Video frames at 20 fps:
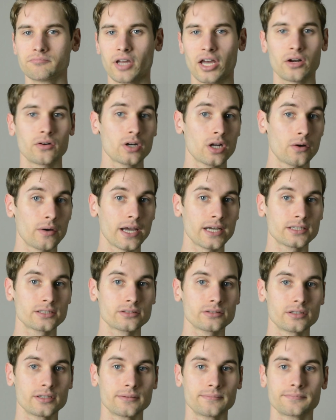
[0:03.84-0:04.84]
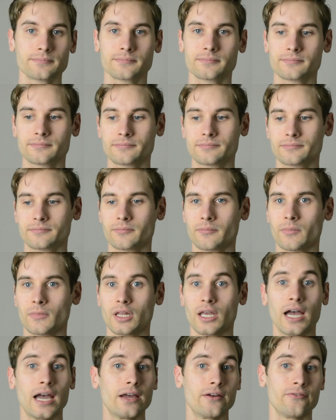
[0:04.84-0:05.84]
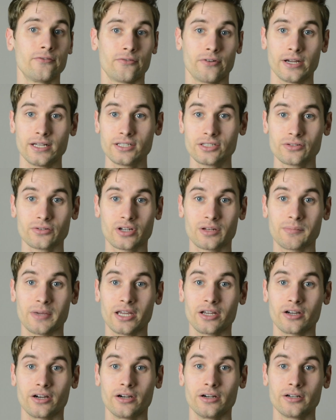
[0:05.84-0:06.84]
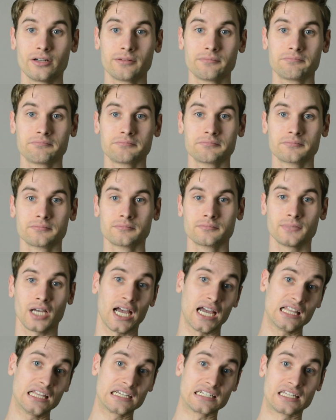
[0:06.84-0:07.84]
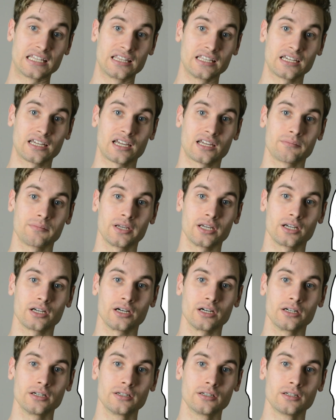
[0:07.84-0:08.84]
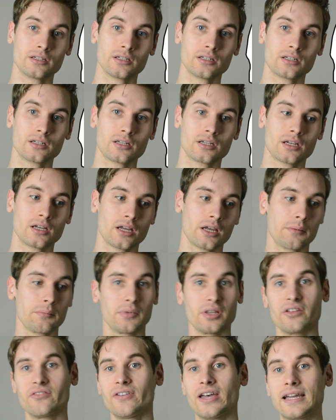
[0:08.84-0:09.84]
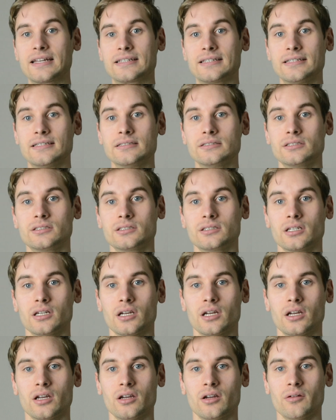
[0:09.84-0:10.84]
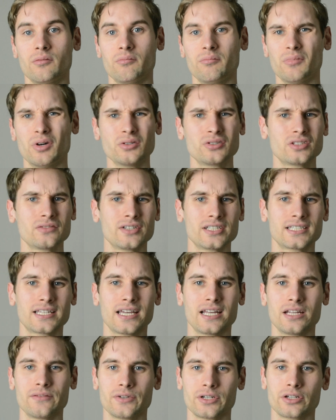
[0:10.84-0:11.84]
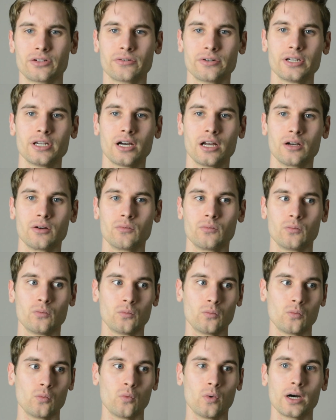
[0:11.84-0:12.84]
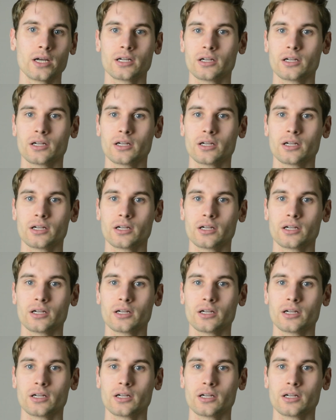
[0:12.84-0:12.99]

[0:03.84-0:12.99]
I don't know, actually. I have friends who can make art. I like to think I can make art. But the fact is, most of us can't even agree on what